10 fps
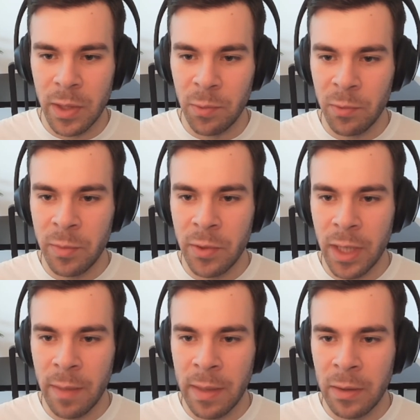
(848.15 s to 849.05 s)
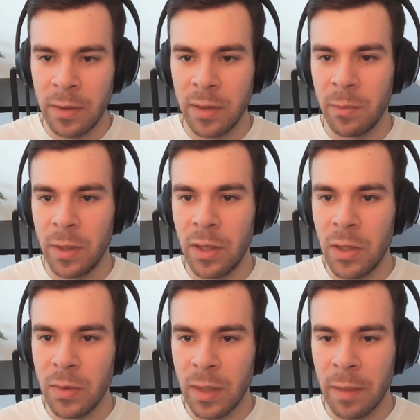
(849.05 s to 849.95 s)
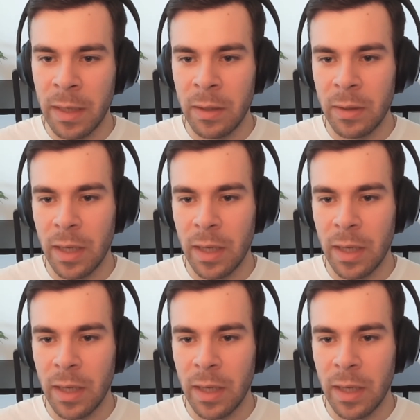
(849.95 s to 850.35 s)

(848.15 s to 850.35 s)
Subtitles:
the rumor came out, this is when the news came out,